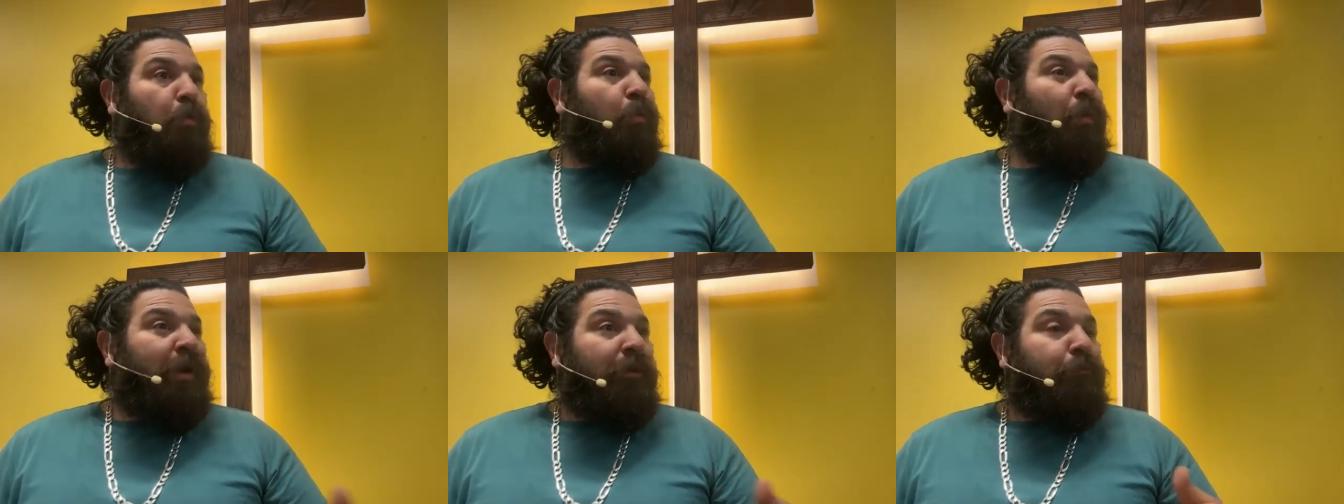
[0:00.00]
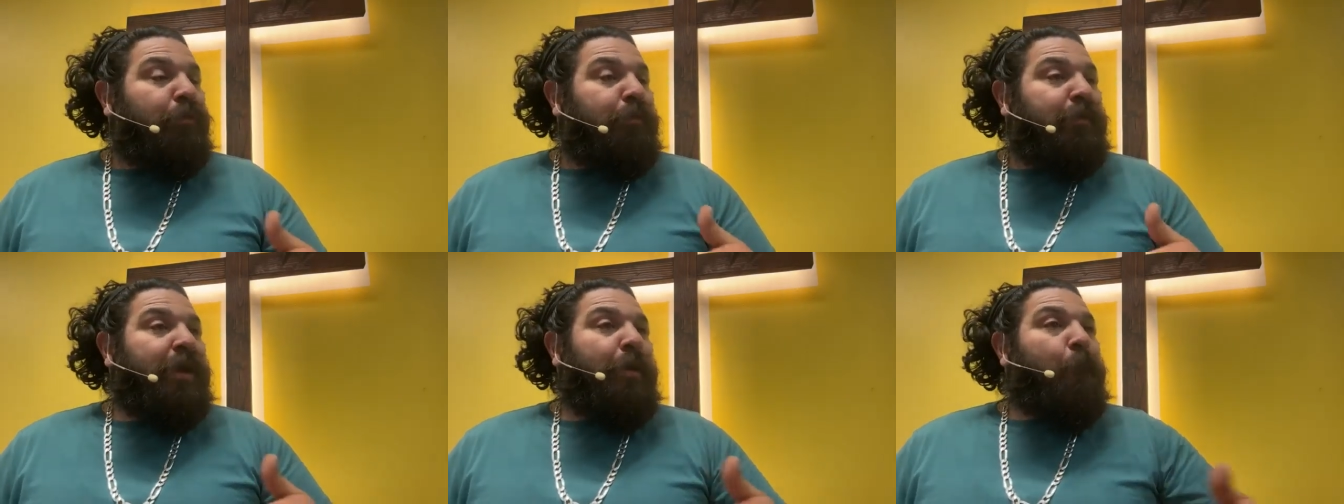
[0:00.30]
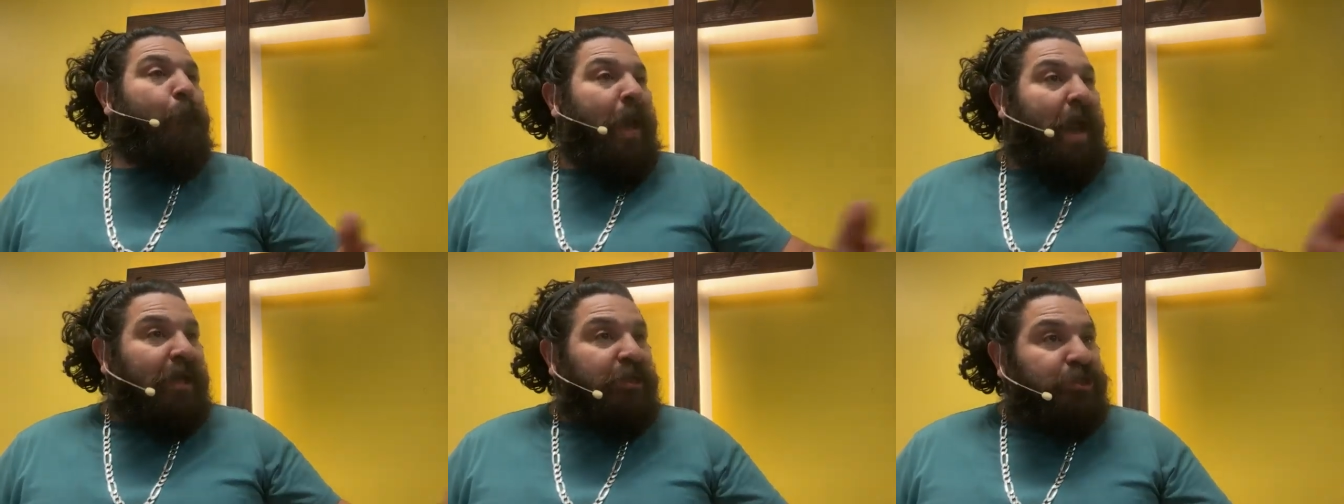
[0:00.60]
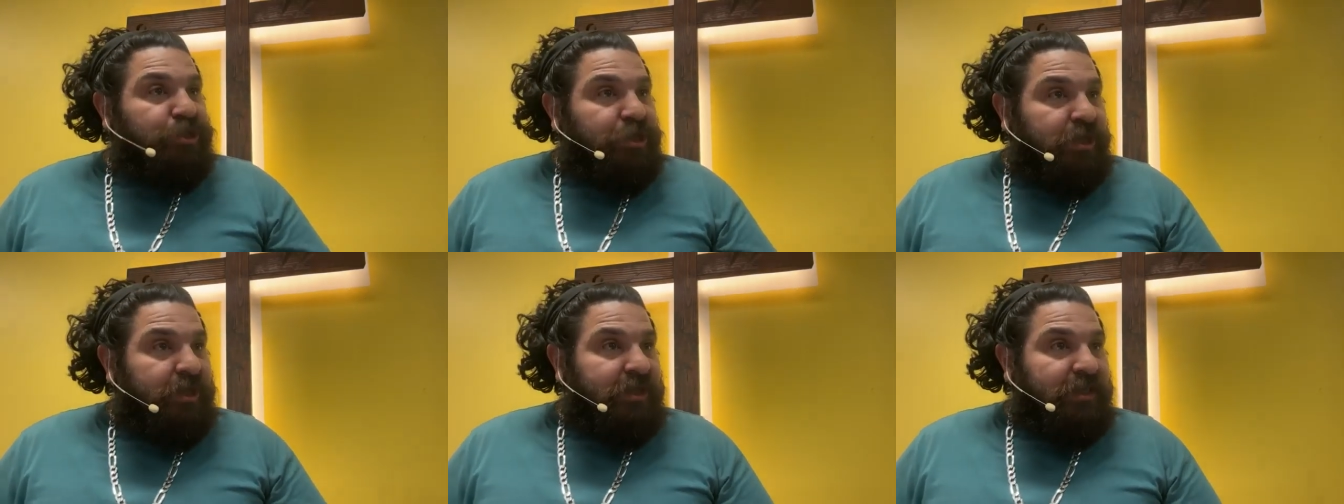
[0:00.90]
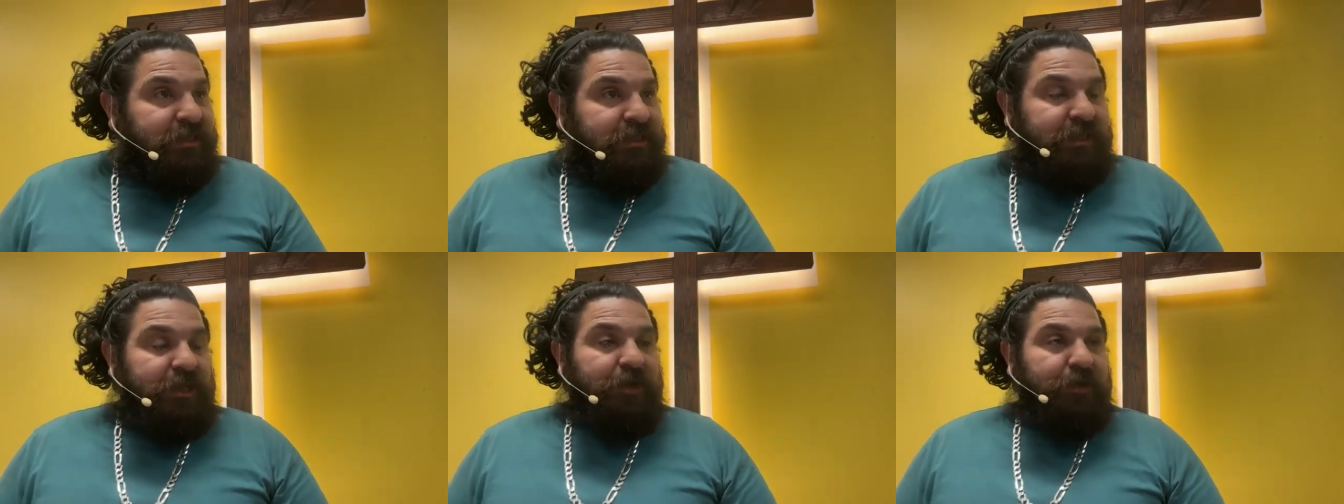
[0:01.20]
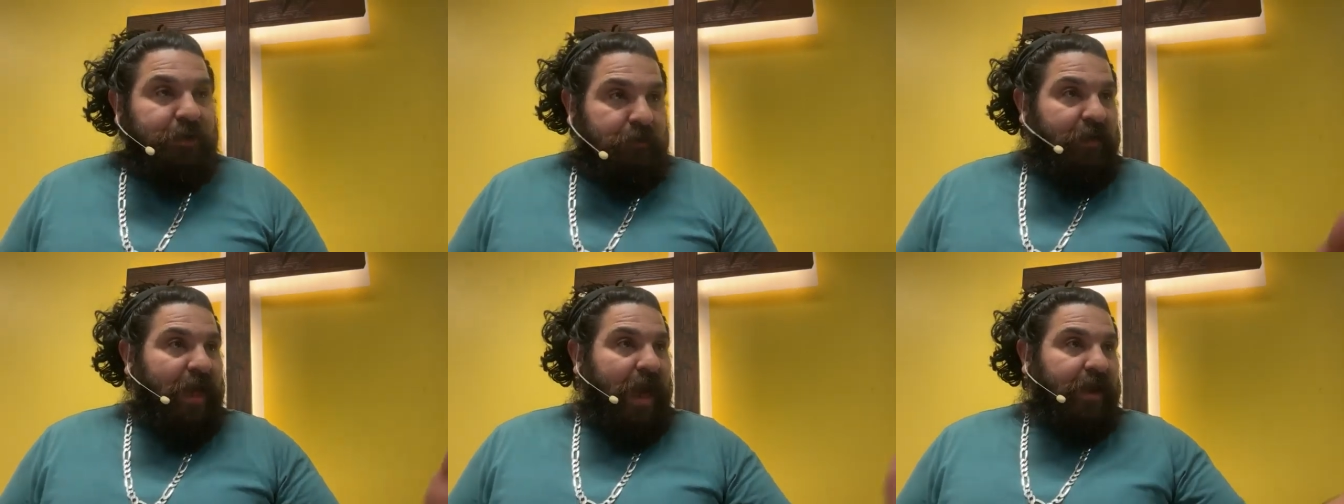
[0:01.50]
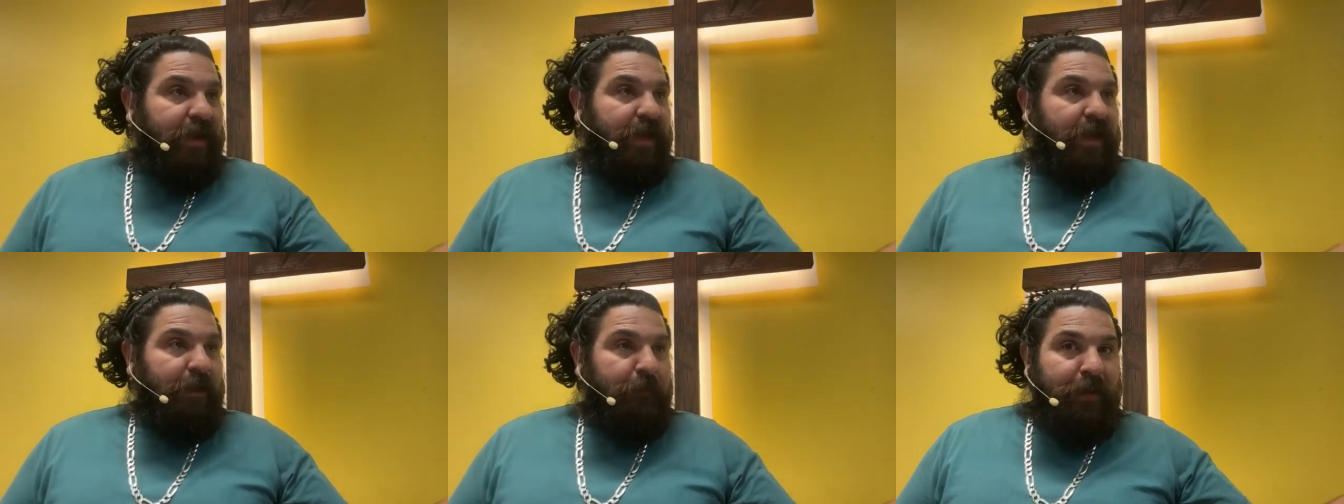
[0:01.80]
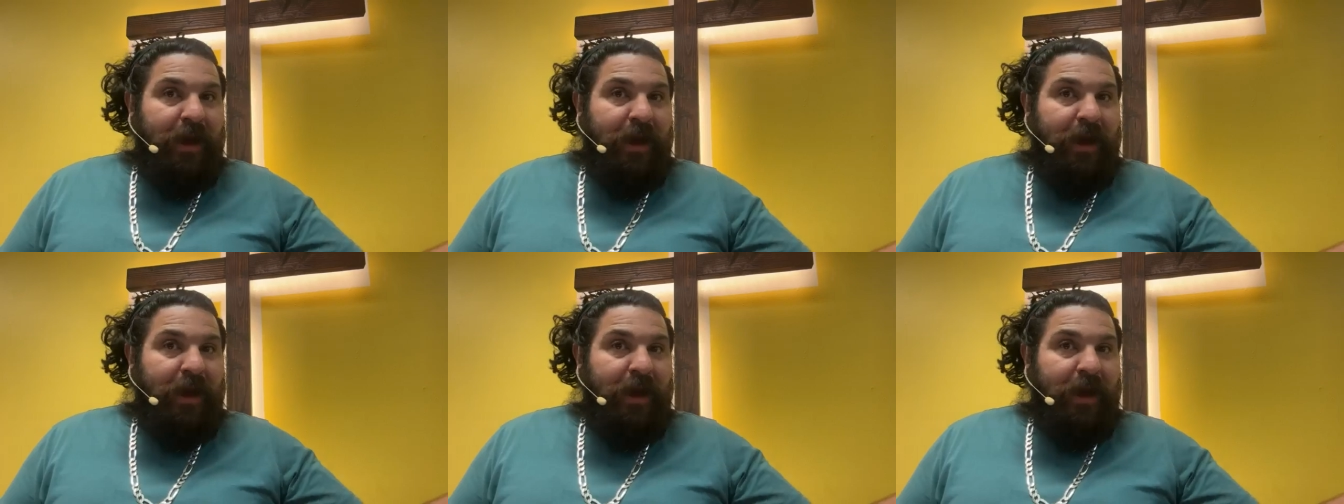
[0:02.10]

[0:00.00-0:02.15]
what would be a mansion considered in that day